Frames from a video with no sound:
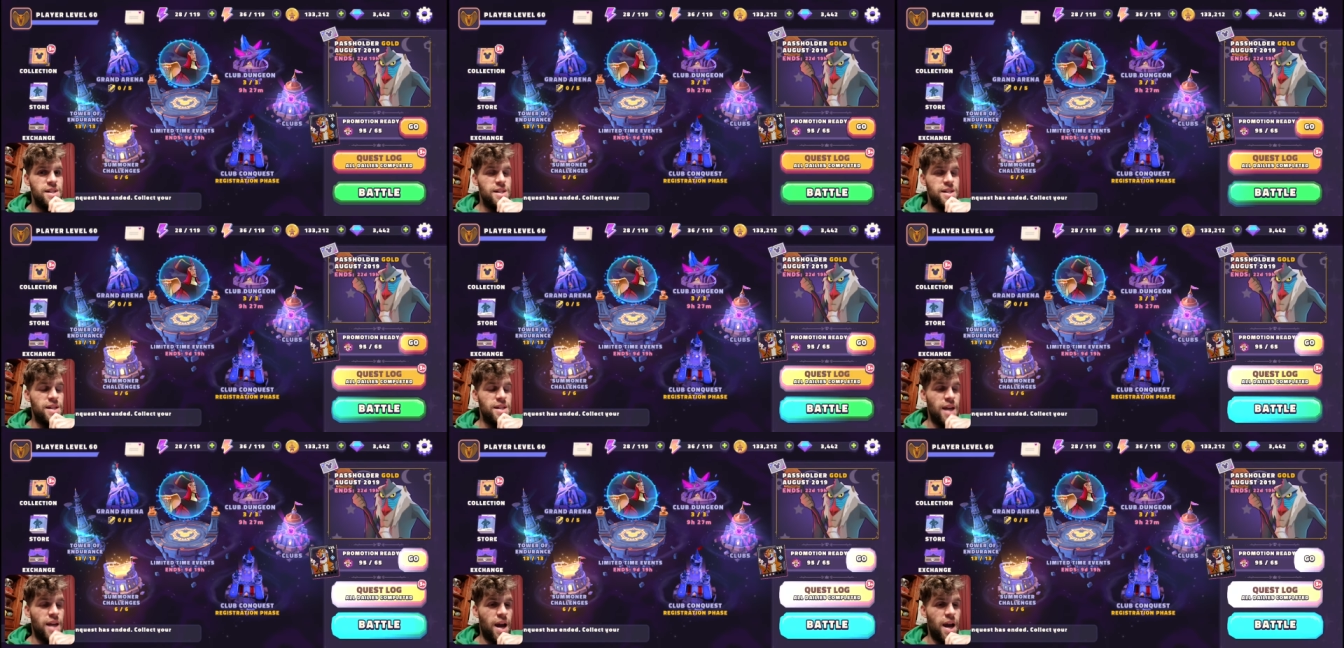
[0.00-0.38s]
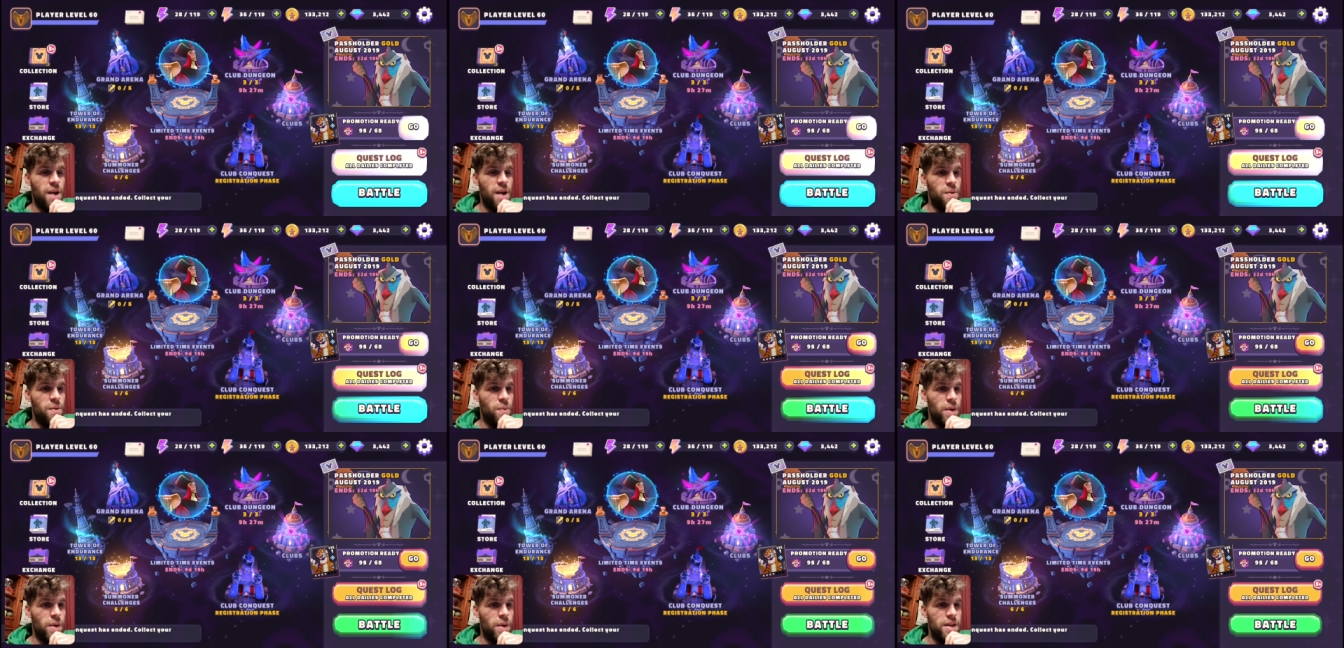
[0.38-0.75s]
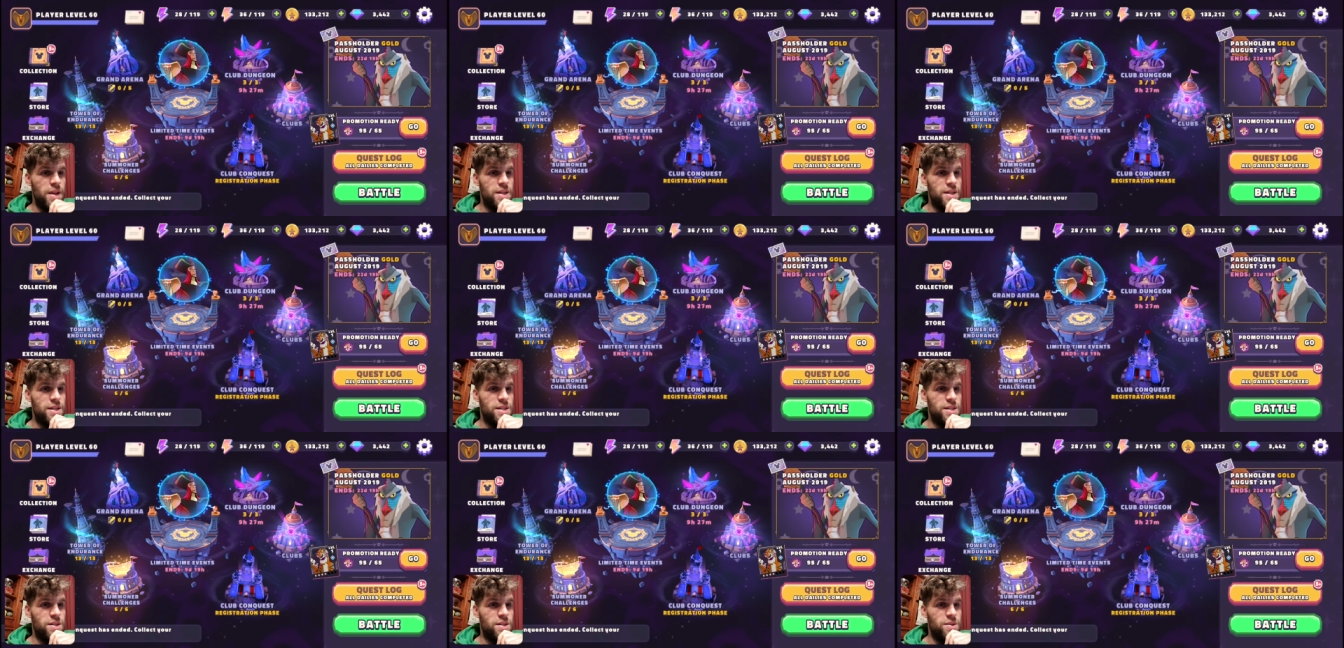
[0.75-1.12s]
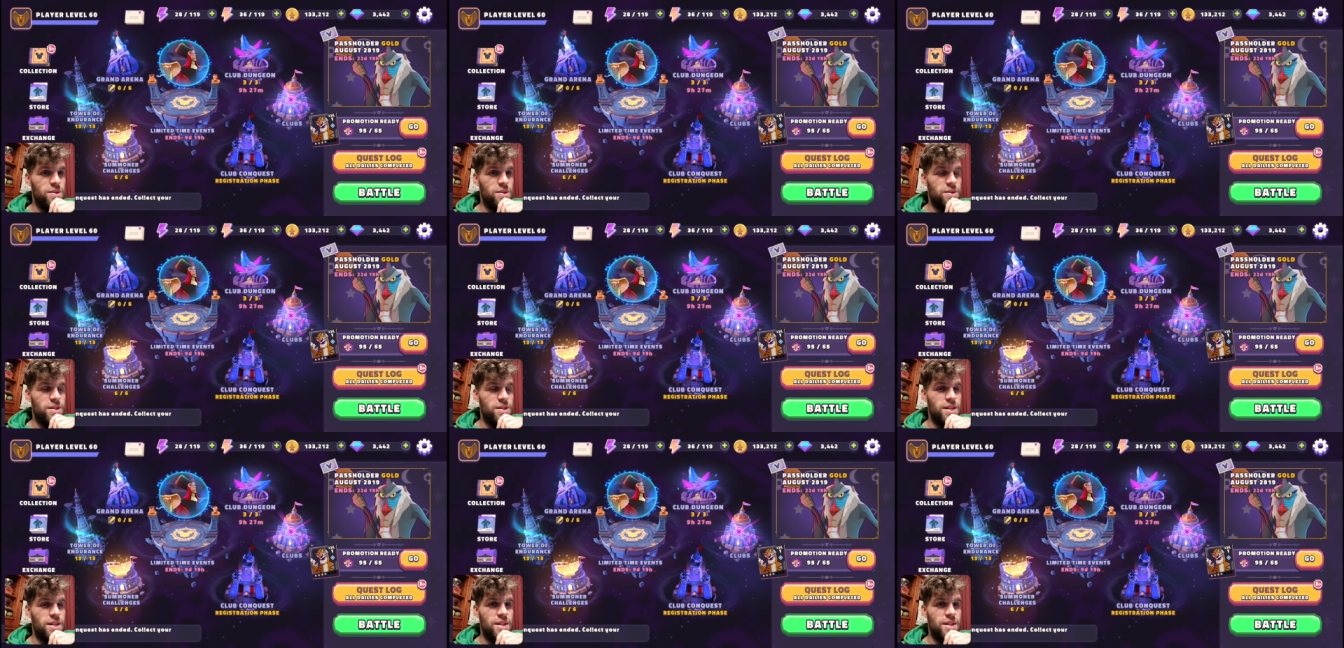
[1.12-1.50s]
Can't wait to
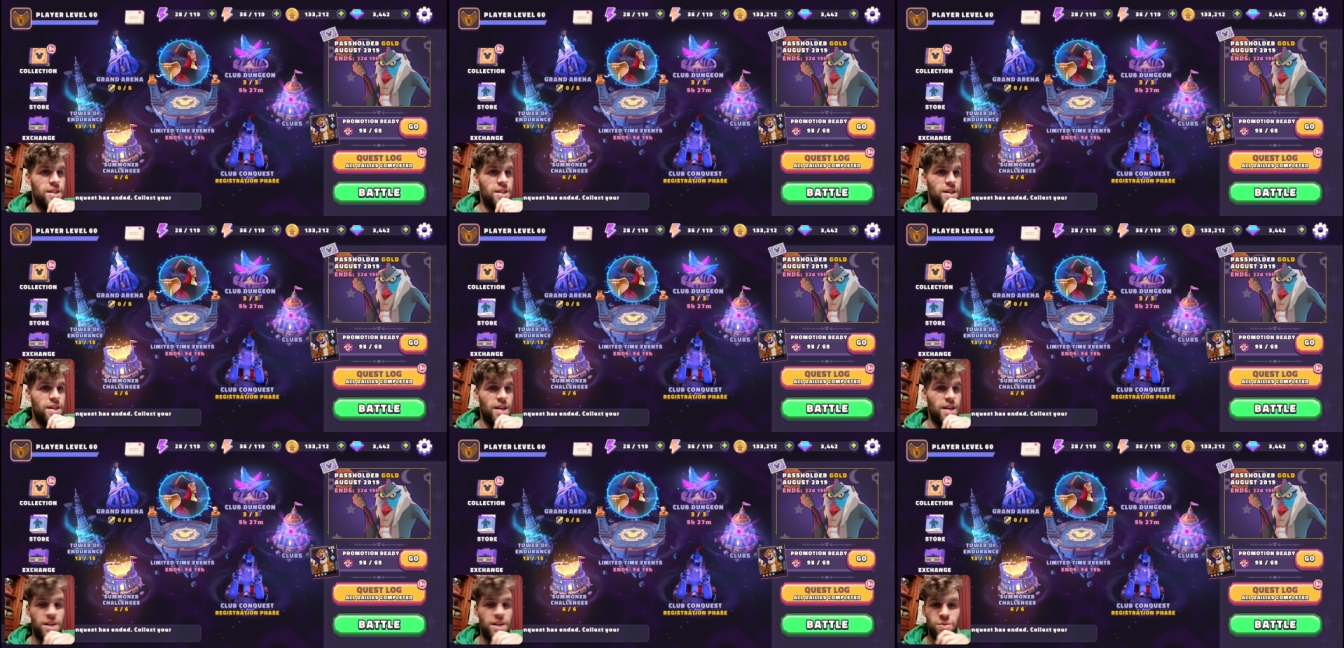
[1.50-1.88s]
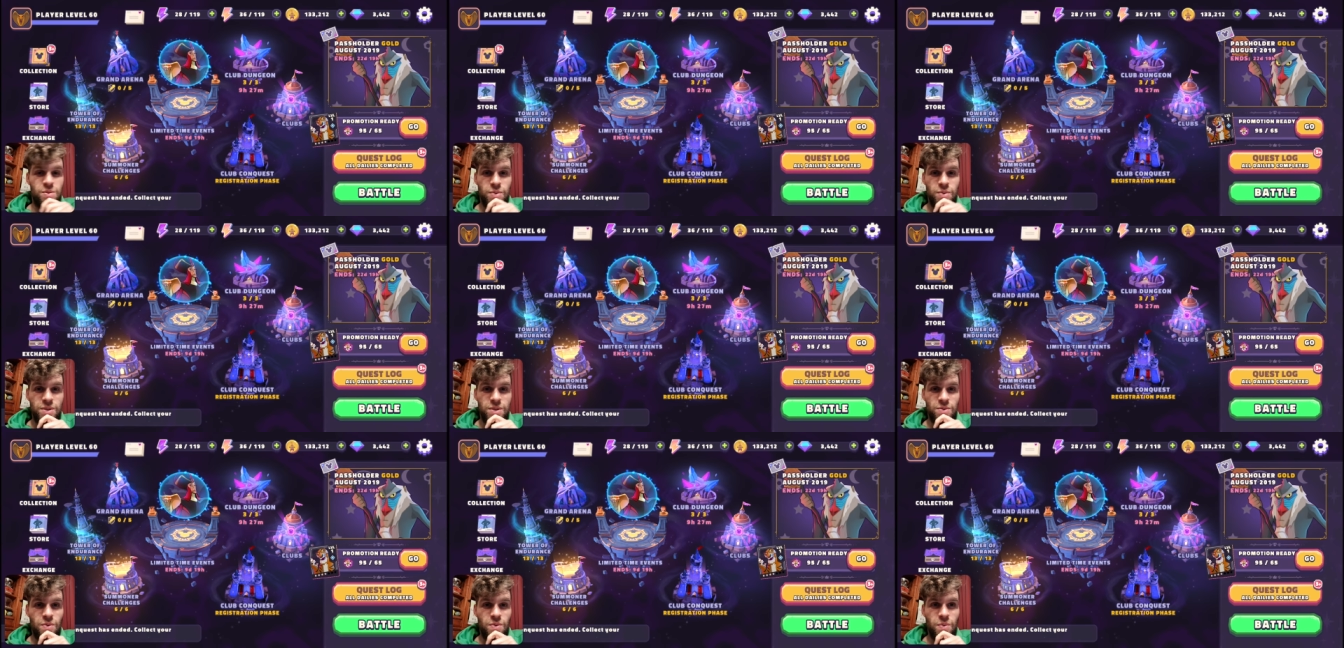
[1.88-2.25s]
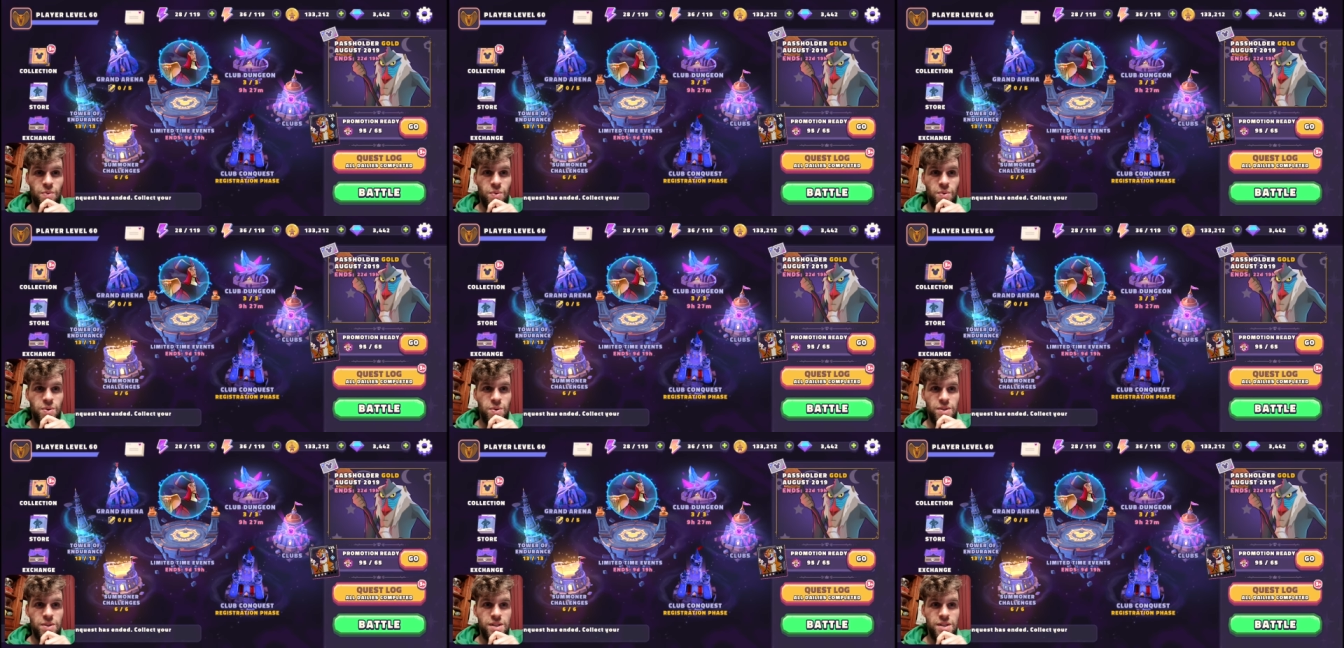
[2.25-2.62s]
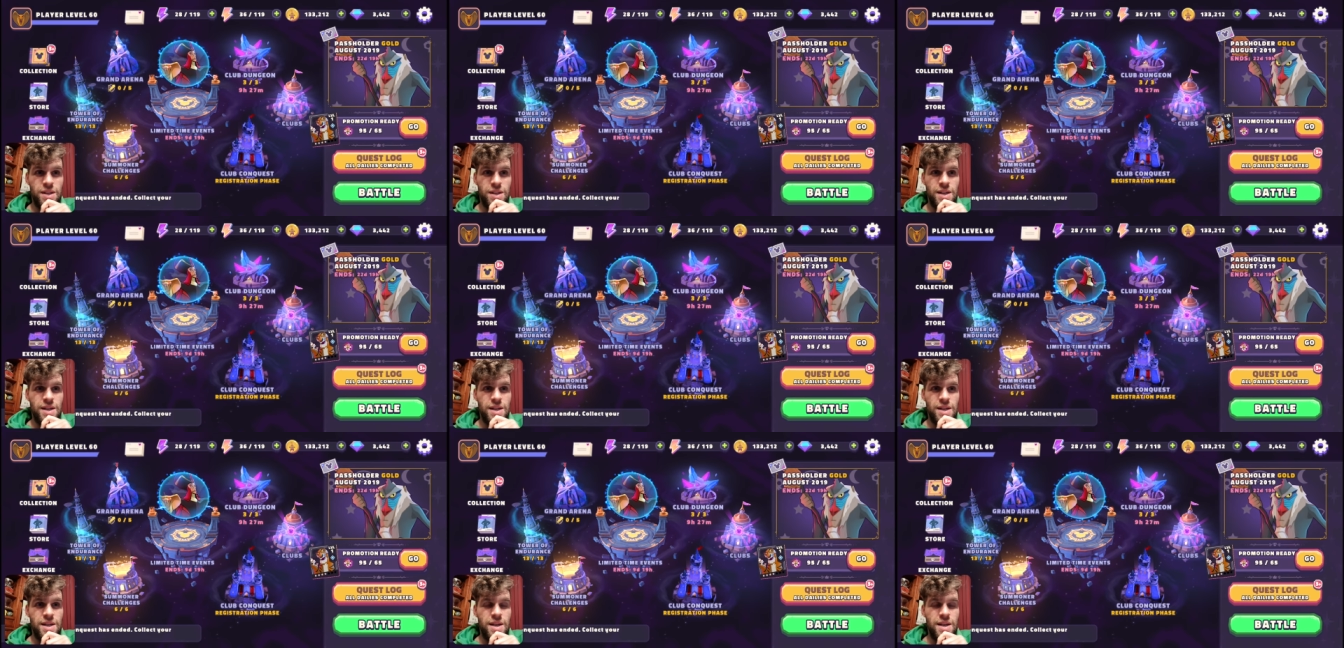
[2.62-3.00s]
see the next week's rewards,
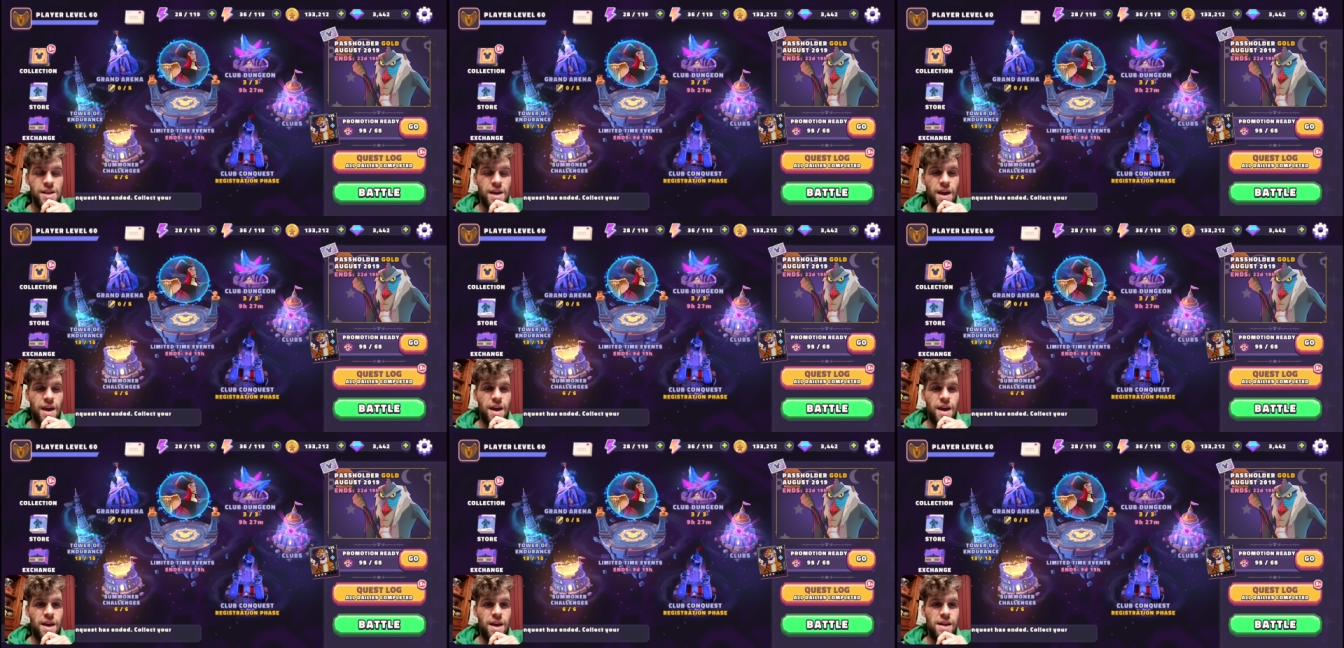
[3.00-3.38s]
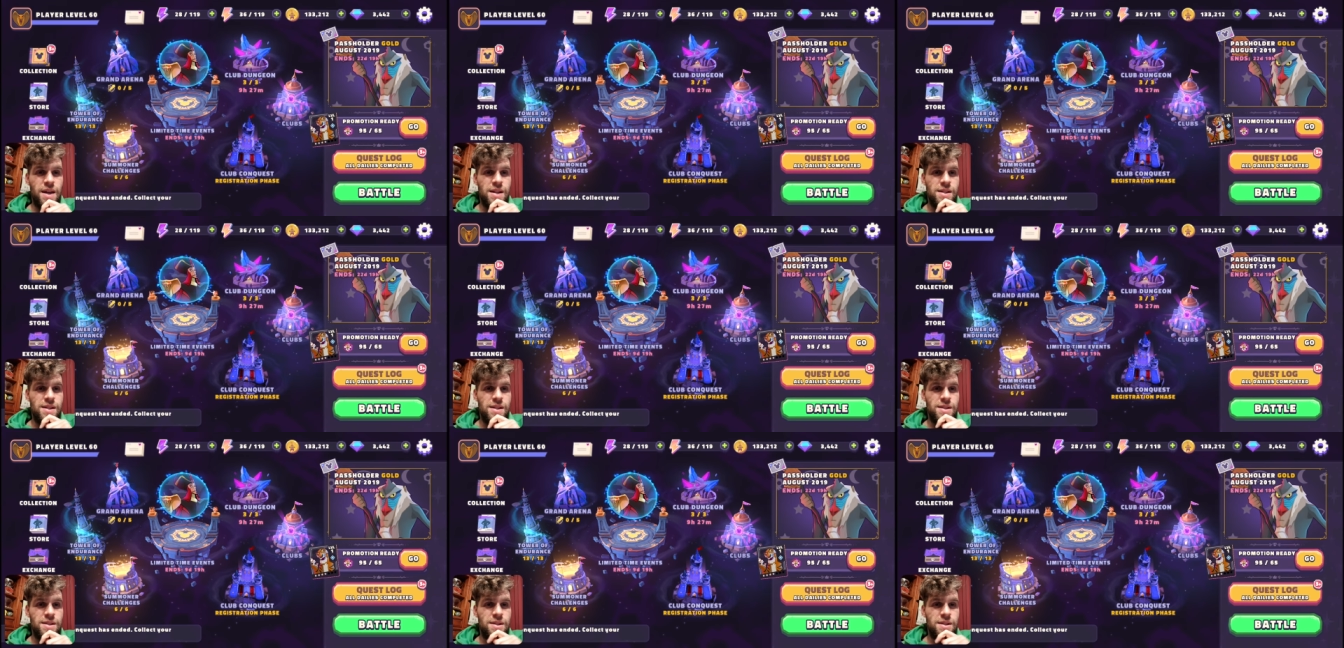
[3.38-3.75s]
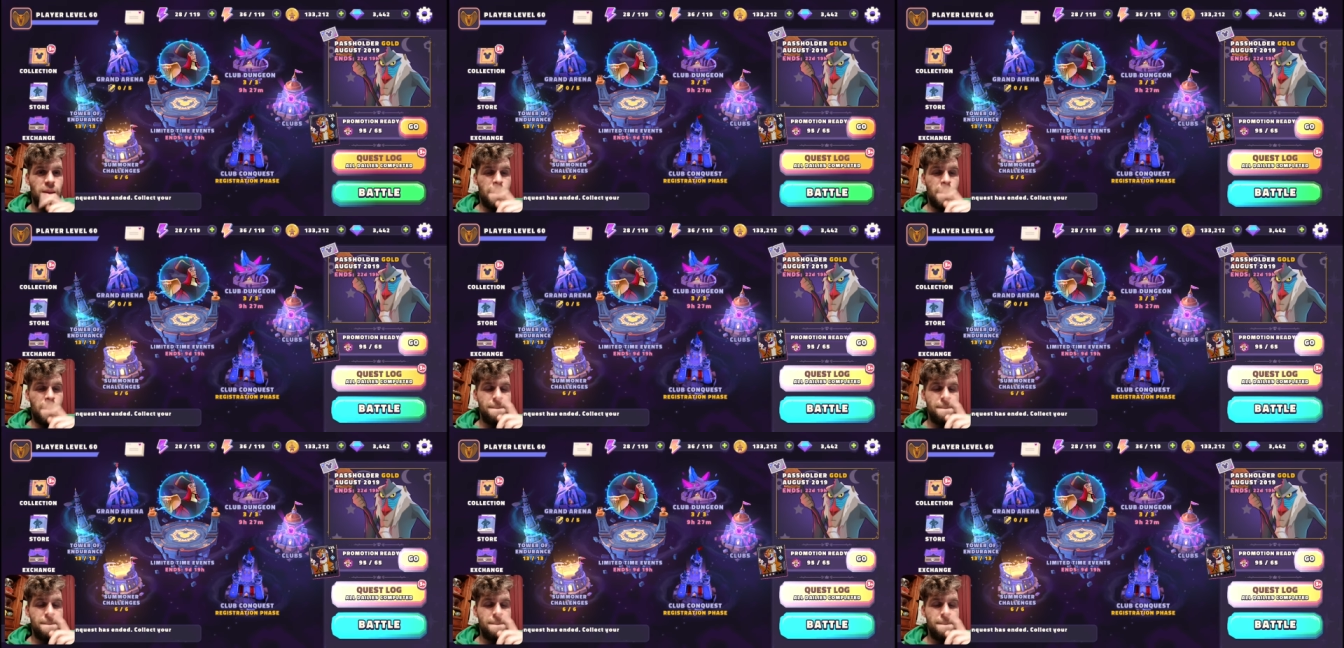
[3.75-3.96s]
and